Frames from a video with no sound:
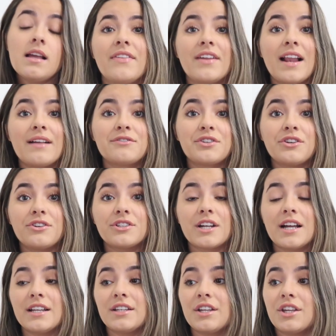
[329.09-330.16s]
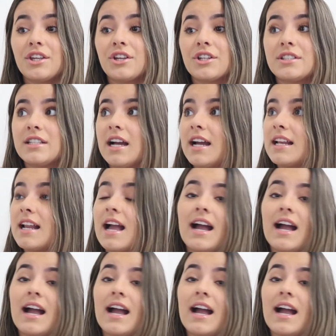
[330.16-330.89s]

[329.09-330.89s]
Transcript: And then after you're done, you're done.